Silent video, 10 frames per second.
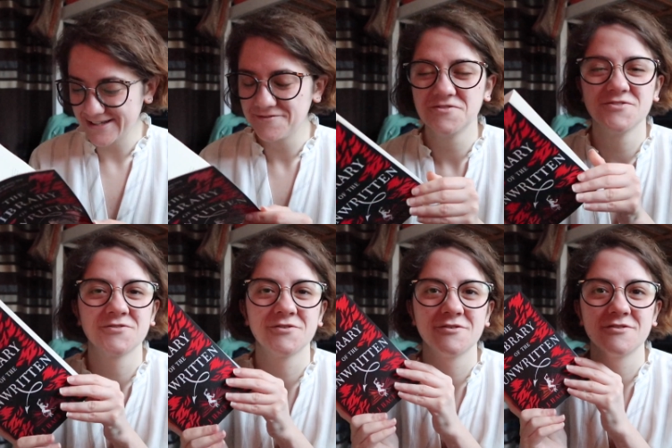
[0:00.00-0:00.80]
if you
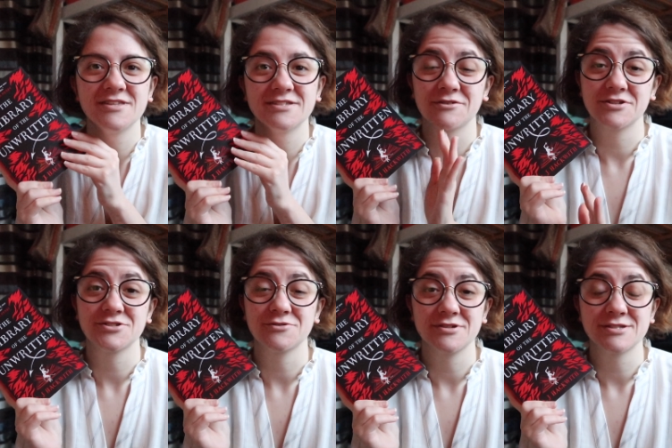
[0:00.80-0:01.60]
don't know this secret
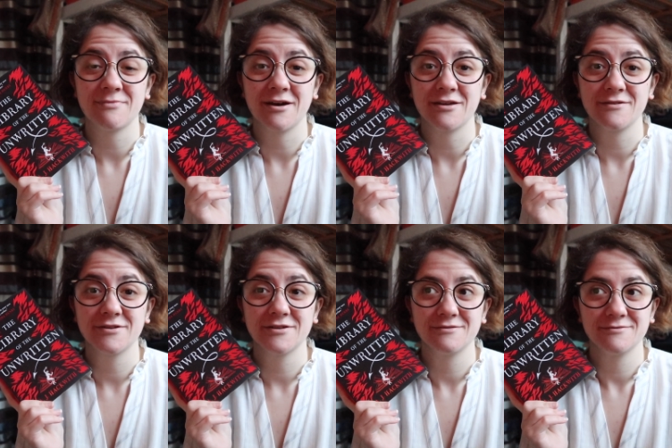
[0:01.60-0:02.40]
is my
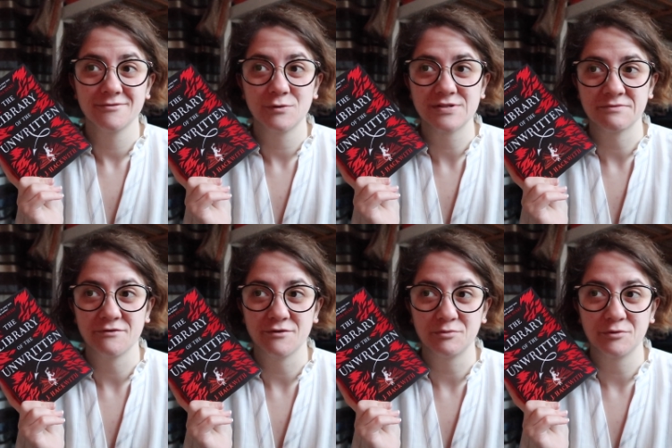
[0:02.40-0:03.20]

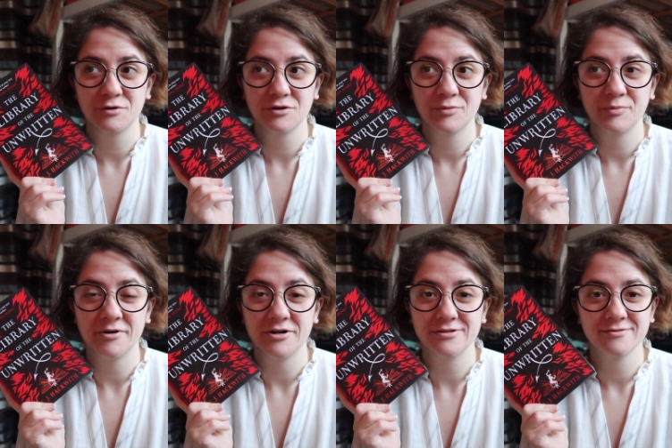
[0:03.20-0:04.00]
ultimate favorite book
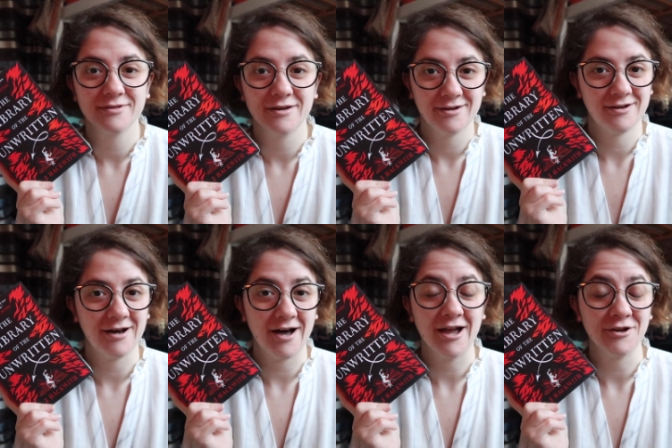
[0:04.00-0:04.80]
but
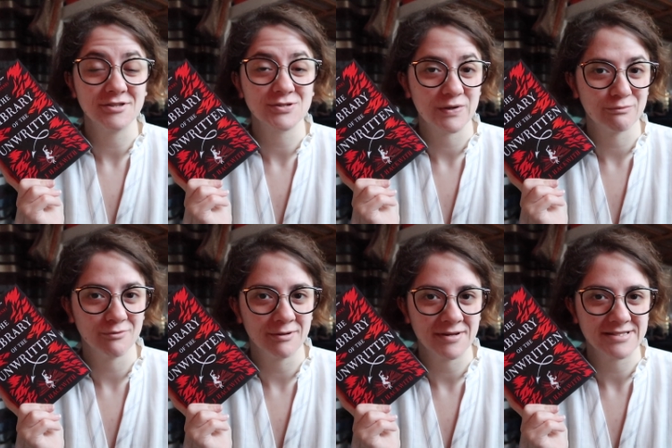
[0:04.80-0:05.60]
I know it's quite
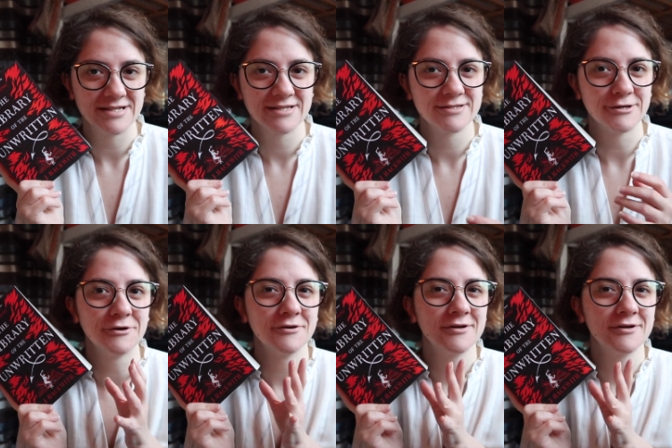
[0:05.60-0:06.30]
problematic so